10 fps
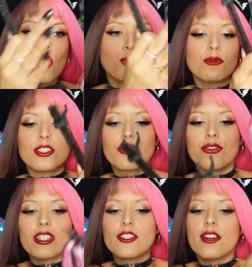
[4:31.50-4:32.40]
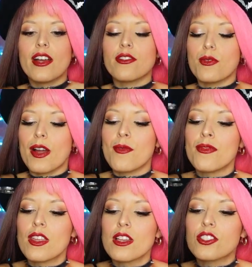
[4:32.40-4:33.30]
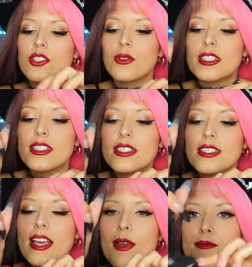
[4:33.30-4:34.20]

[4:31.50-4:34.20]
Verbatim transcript: Oh, just flicked her hair everywhere. So it does say